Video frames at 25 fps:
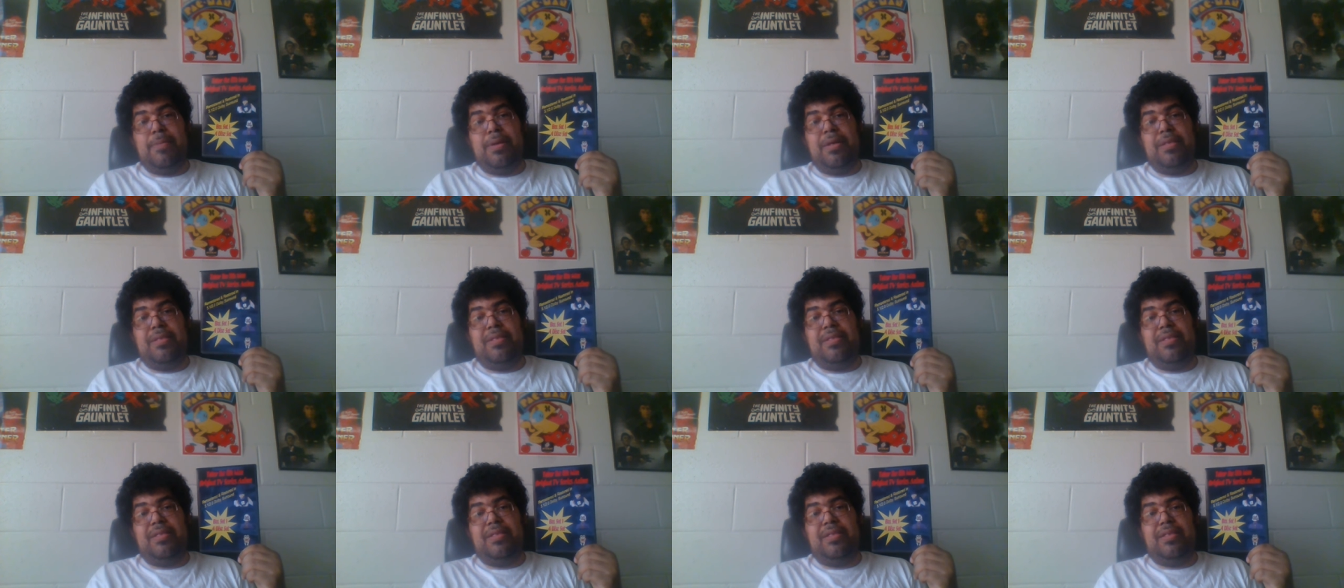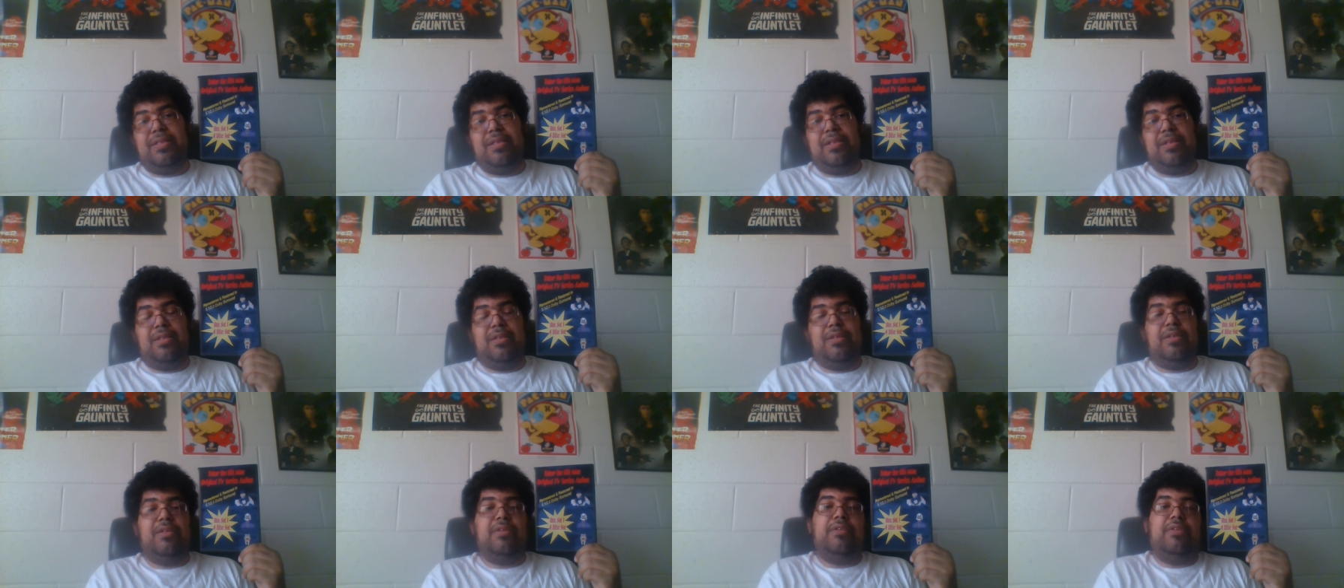out,
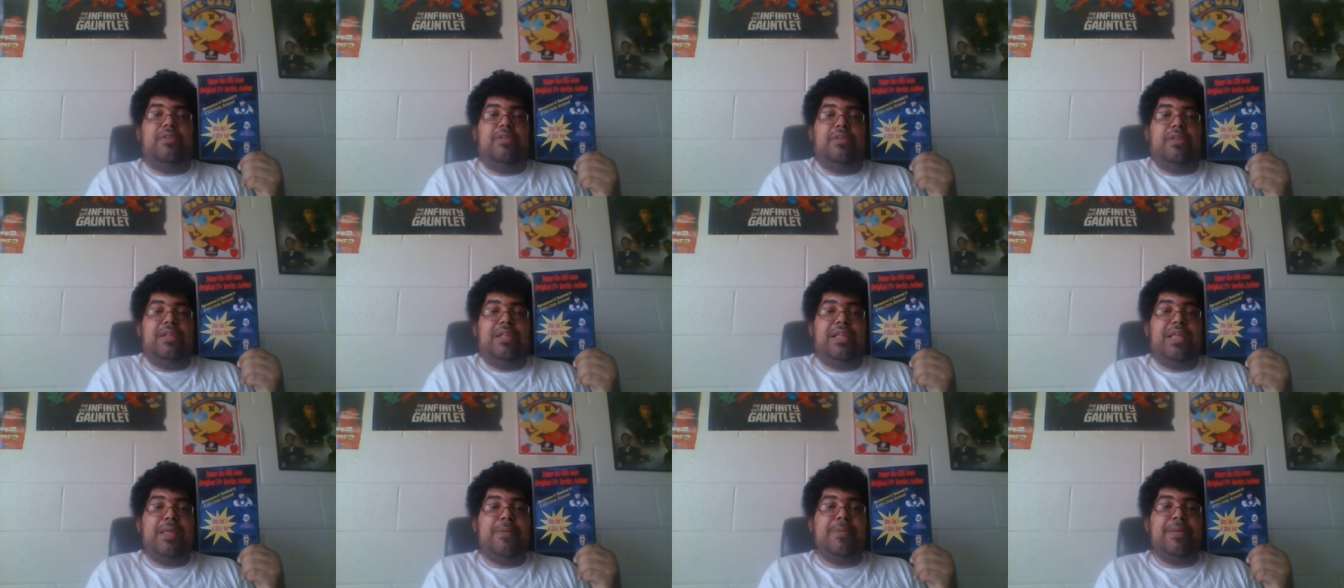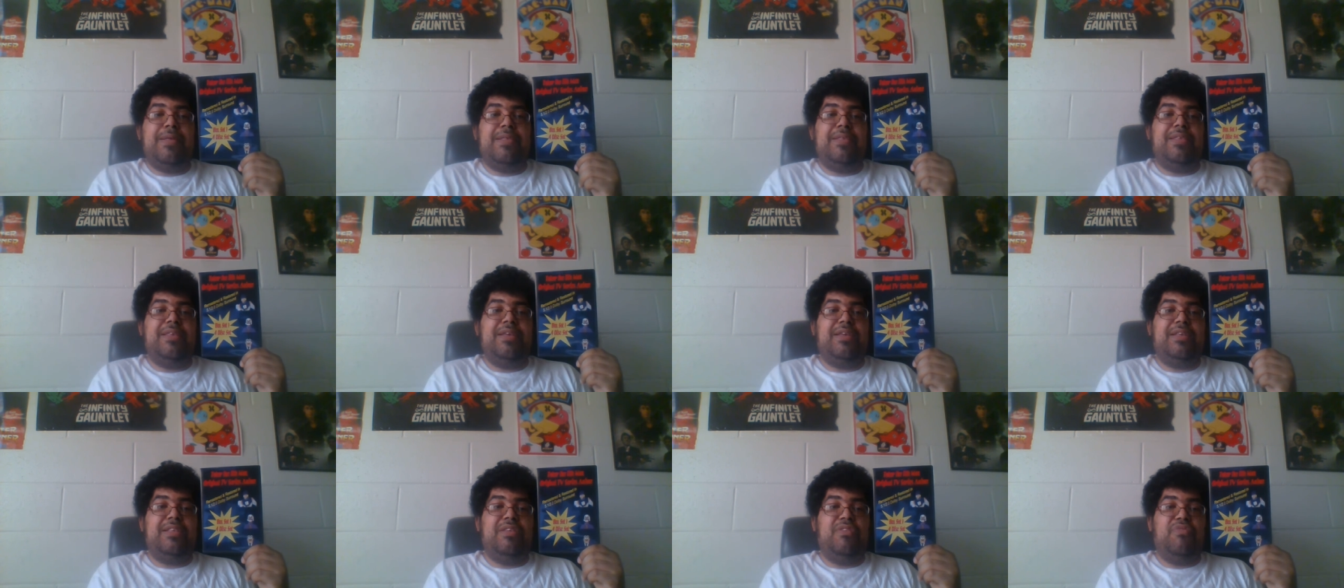it came out
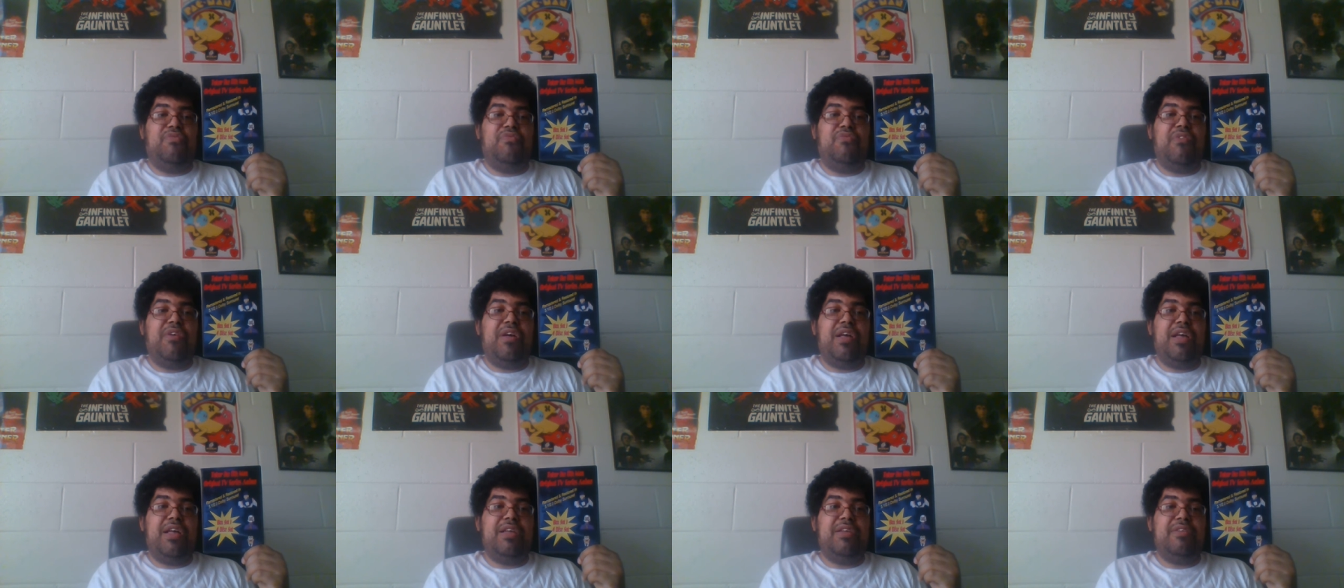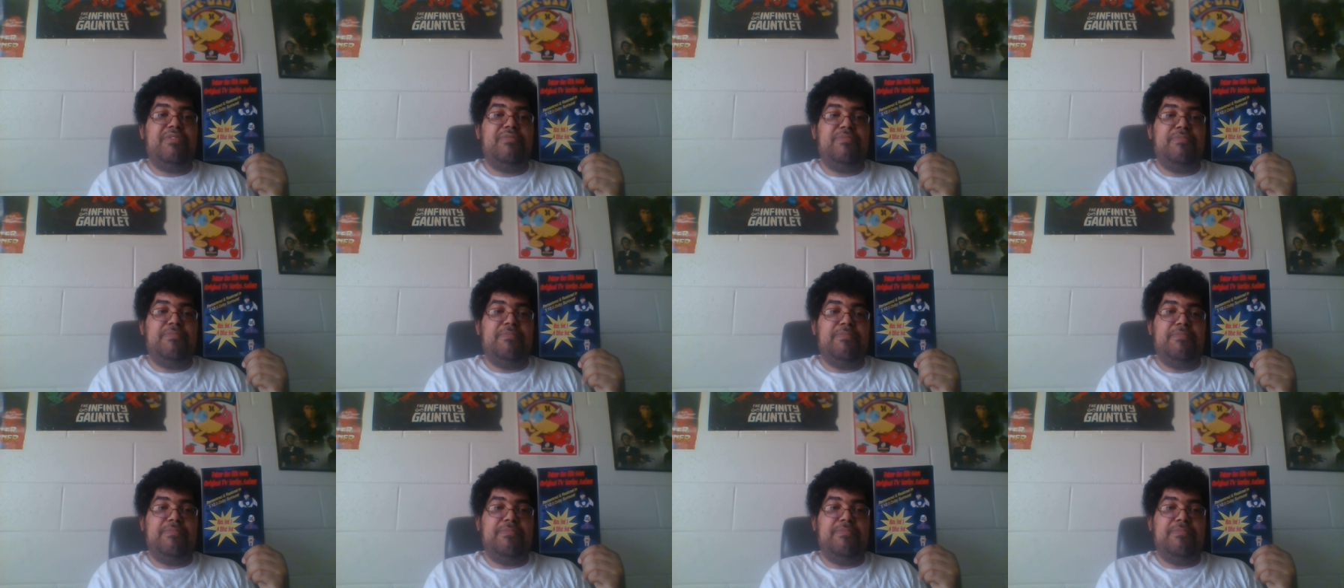sixty five.